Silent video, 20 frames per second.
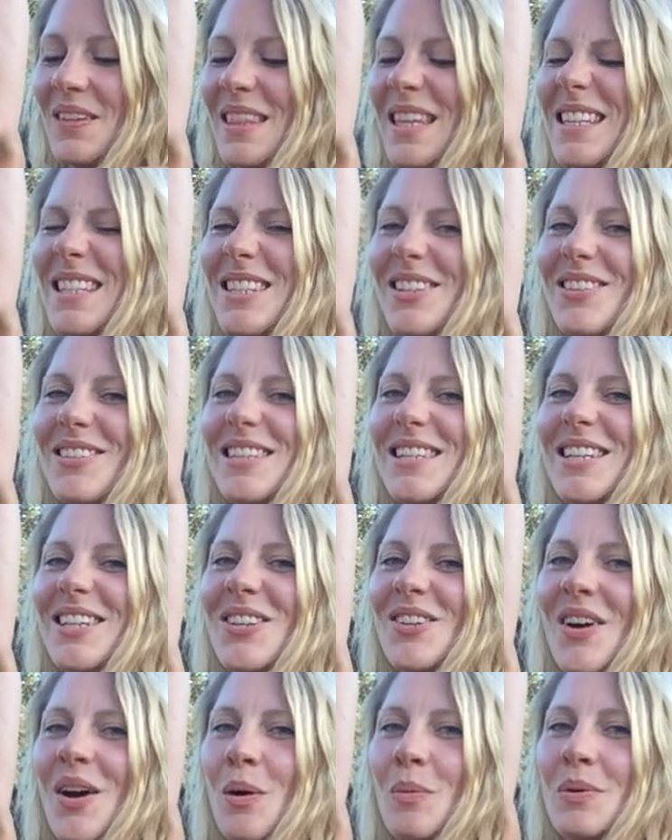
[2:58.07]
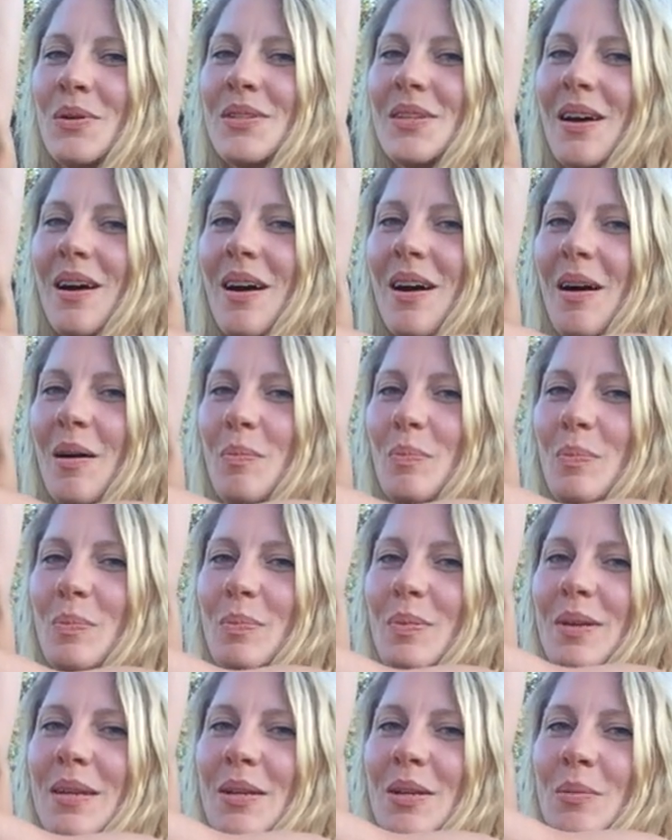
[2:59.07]
And then start to take your elbows up
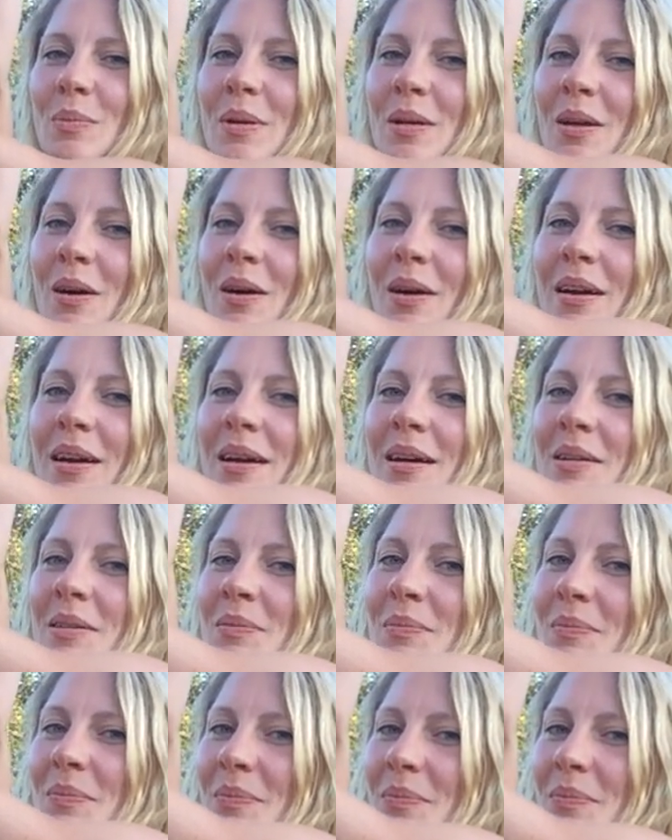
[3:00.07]
a little bit higher.